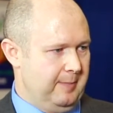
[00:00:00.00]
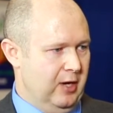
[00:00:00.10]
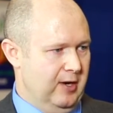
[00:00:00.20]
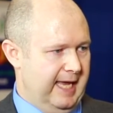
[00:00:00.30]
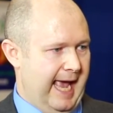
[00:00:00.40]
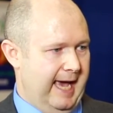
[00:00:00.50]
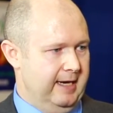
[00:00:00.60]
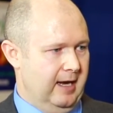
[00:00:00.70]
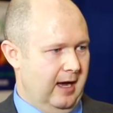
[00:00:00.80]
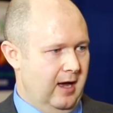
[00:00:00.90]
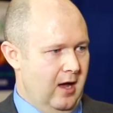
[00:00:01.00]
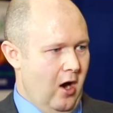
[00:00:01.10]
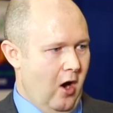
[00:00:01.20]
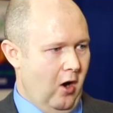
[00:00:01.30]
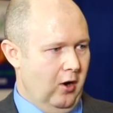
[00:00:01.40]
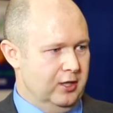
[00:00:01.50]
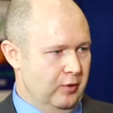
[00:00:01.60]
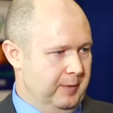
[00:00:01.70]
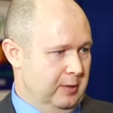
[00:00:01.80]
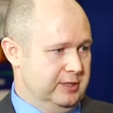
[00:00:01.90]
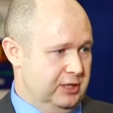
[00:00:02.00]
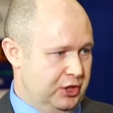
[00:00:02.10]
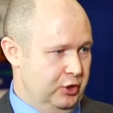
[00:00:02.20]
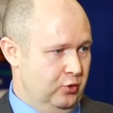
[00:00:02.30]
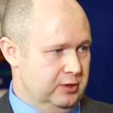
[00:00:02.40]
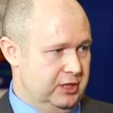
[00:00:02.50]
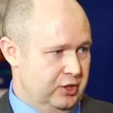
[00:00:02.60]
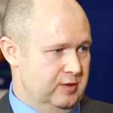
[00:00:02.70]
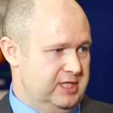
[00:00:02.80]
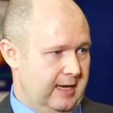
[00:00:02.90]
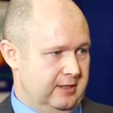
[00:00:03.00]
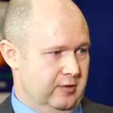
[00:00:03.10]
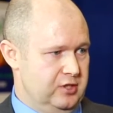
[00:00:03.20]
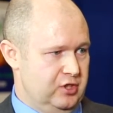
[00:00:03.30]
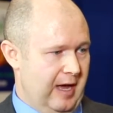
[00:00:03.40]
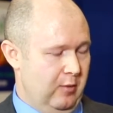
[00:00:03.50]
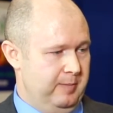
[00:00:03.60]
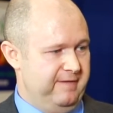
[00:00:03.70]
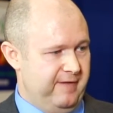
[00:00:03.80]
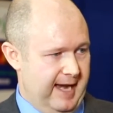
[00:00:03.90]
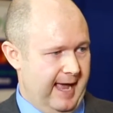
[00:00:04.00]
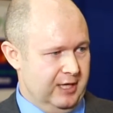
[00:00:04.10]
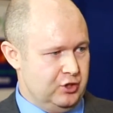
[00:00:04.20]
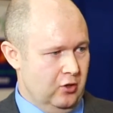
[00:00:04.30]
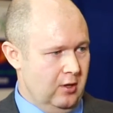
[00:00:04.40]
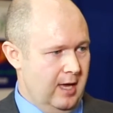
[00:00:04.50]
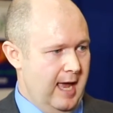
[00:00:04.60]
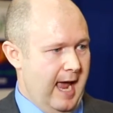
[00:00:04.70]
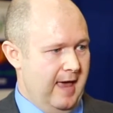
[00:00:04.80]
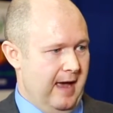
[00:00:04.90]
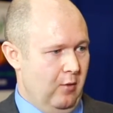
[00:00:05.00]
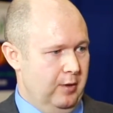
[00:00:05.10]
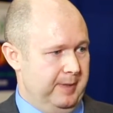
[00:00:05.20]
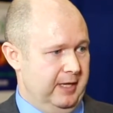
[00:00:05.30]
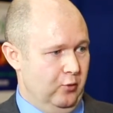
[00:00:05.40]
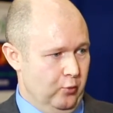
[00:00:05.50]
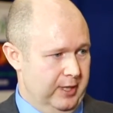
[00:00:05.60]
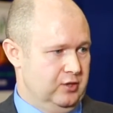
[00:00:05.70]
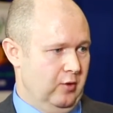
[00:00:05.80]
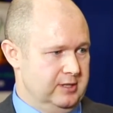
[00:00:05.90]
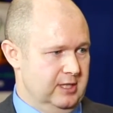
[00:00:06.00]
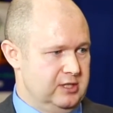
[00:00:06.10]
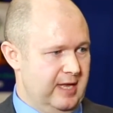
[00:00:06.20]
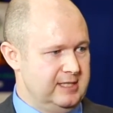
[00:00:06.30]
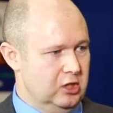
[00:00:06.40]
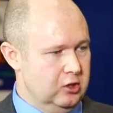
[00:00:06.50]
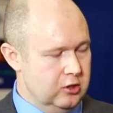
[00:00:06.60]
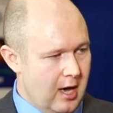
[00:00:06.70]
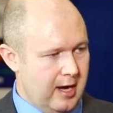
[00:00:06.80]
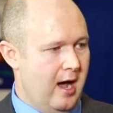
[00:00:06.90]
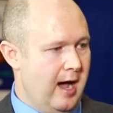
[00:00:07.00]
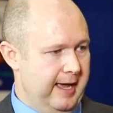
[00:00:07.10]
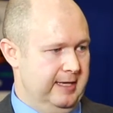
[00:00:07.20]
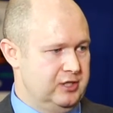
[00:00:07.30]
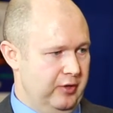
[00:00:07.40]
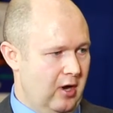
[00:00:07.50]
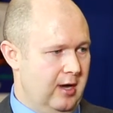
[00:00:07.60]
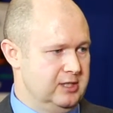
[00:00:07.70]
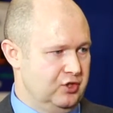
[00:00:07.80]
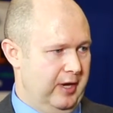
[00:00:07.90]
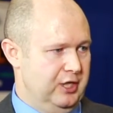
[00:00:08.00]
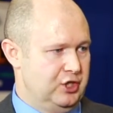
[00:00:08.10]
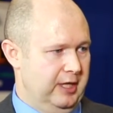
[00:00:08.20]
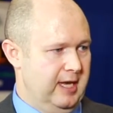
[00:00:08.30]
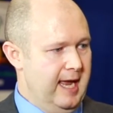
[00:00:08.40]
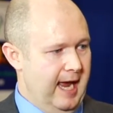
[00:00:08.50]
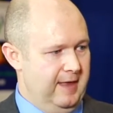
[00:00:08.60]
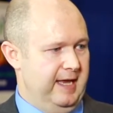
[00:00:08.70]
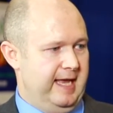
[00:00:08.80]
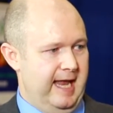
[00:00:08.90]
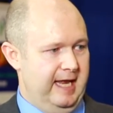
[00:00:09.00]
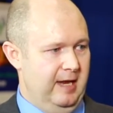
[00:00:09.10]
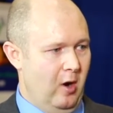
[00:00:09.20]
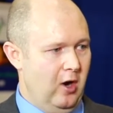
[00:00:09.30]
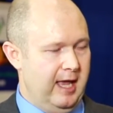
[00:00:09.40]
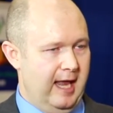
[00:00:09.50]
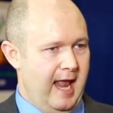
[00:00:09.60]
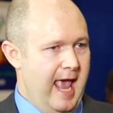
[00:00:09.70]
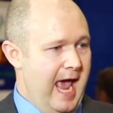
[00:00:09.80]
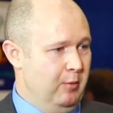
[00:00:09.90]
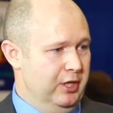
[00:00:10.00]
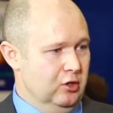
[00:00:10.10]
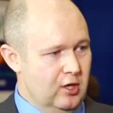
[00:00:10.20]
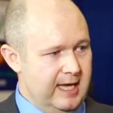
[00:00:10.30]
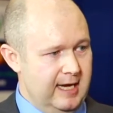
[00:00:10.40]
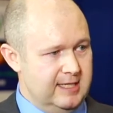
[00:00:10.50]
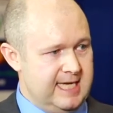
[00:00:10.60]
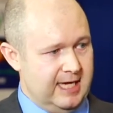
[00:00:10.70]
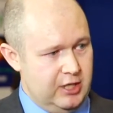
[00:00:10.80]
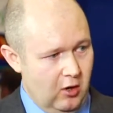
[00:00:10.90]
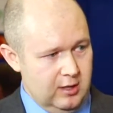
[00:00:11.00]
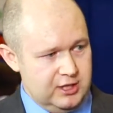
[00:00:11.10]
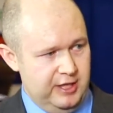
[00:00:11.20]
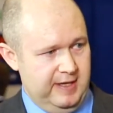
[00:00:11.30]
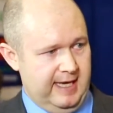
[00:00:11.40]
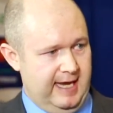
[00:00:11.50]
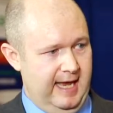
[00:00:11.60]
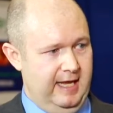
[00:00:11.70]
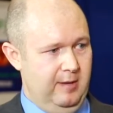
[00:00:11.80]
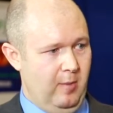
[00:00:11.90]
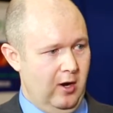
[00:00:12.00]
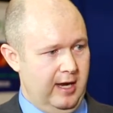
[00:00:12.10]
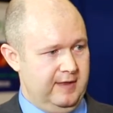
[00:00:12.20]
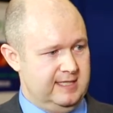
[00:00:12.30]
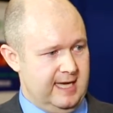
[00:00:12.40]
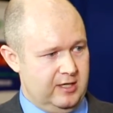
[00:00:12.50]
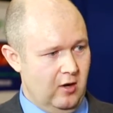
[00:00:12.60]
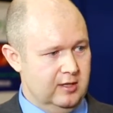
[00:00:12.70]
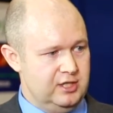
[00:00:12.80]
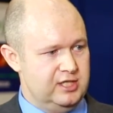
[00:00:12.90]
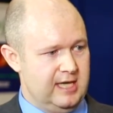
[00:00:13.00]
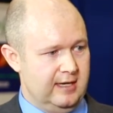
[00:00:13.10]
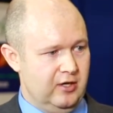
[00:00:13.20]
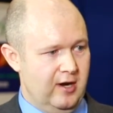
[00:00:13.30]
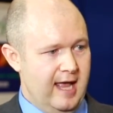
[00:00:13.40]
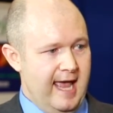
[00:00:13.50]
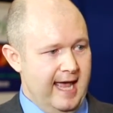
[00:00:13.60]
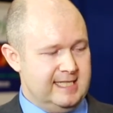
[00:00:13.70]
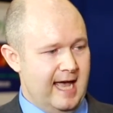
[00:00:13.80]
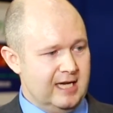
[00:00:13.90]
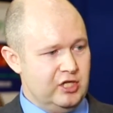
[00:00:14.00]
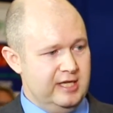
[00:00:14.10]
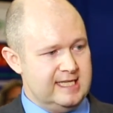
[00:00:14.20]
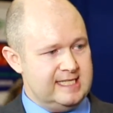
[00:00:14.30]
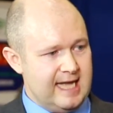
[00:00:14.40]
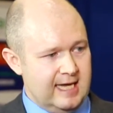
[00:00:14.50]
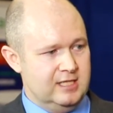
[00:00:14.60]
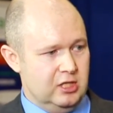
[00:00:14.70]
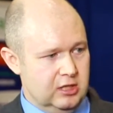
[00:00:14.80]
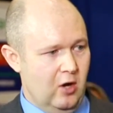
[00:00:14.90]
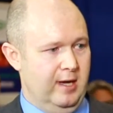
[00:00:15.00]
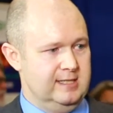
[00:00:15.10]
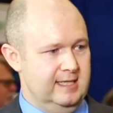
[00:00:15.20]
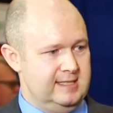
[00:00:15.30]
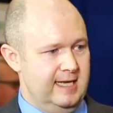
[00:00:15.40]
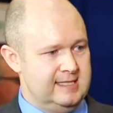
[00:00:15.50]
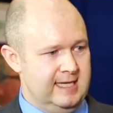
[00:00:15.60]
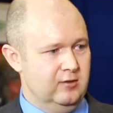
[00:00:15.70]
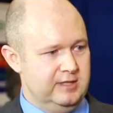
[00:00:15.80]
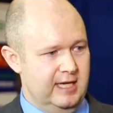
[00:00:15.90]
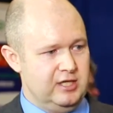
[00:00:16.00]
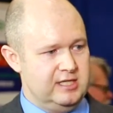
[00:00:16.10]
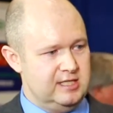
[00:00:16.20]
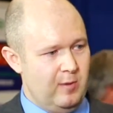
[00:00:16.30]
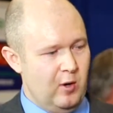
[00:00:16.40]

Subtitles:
up here in Canada are attributable to two sectors. So that would be financial, and that would be resources. Yes. So that's a lot of high industry concentration in the Canadian market. And when you look at technology in the Canadian market, the technology sector, it's actually the second to lowest. It's single digits. It's